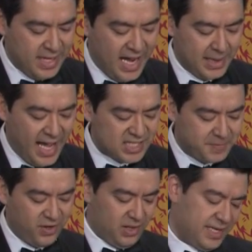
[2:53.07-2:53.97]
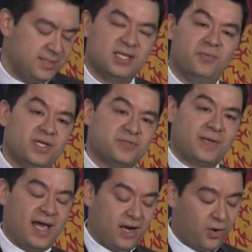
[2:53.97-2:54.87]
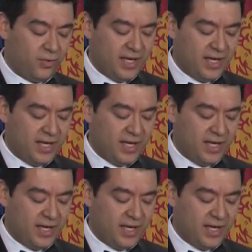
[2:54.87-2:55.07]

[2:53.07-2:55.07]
And last but not least in the municipal category,